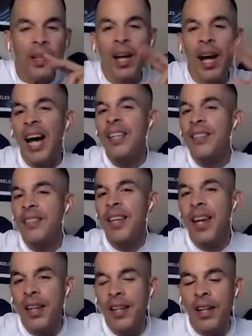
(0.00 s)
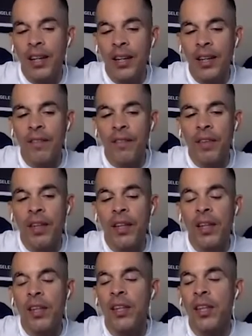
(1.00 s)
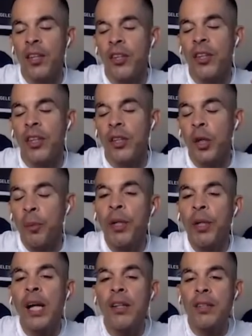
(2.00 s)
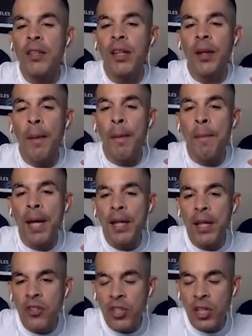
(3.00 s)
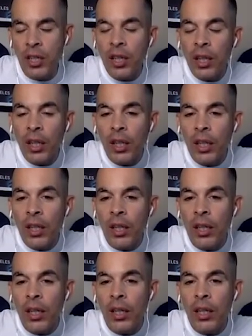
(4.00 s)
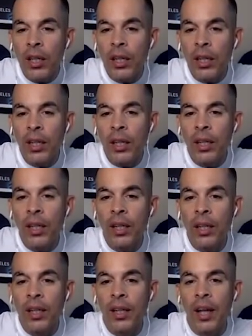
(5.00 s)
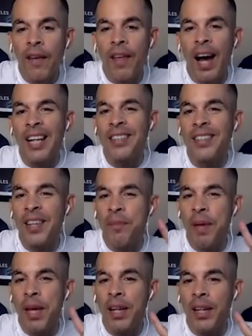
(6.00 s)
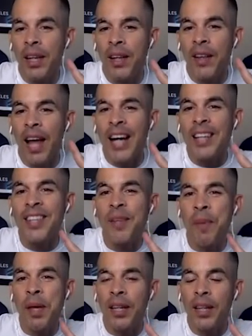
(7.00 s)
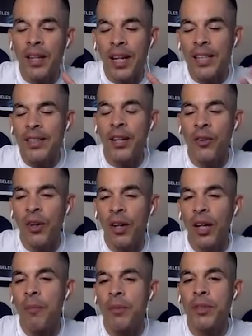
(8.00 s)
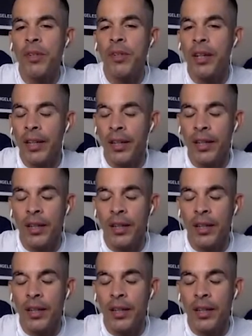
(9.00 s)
I said, you're pronouncing it Medellin? Yeah. I said Medellin. I said it wrong. I'm sorry.